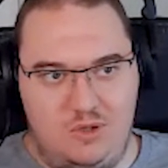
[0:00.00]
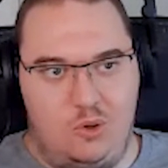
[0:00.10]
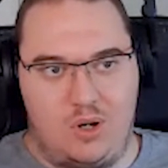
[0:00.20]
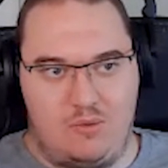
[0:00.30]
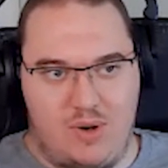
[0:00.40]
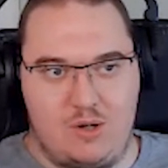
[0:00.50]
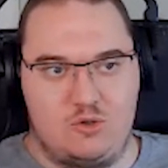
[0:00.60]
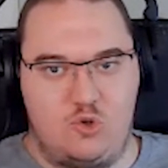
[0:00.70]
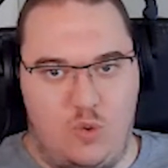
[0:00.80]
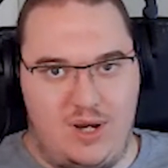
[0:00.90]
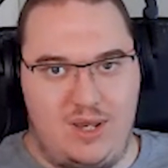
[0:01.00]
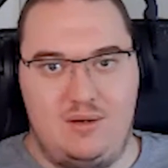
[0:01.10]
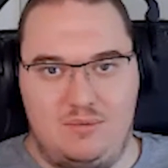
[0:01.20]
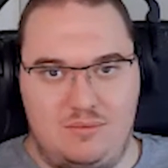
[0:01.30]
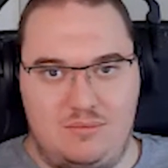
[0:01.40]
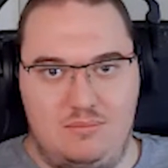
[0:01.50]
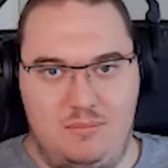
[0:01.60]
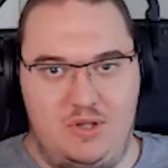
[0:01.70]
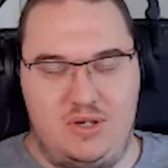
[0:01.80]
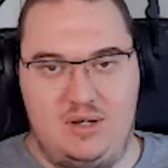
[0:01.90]
look at around 20
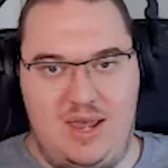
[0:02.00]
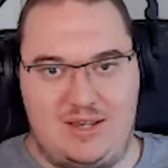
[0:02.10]
million